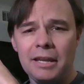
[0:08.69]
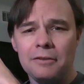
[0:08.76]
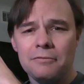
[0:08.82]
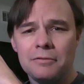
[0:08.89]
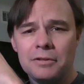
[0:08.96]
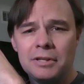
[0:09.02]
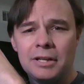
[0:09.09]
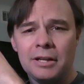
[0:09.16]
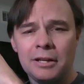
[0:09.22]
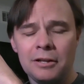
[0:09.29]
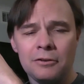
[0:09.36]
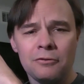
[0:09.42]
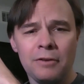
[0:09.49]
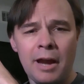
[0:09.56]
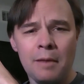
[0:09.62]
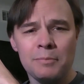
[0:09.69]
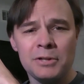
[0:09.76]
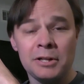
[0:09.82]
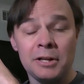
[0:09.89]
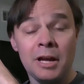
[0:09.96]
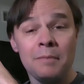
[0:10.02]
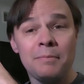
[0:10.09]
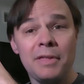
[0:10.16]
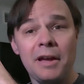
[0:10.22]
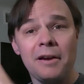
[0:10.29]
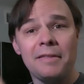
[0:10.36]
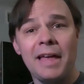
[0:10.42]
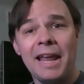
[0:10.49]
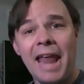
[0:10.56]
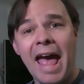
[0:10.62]
interesting contraption up
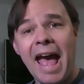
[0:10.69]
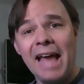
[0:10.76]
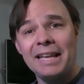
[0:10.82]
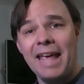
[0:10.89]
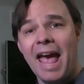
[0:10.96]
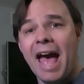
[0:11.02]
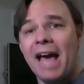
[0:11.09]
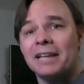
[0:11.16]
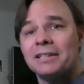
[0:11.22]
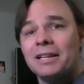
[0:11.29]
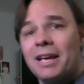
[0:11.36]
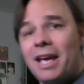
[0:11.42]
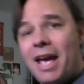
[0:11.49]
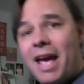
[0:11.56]
there, that AT-AT.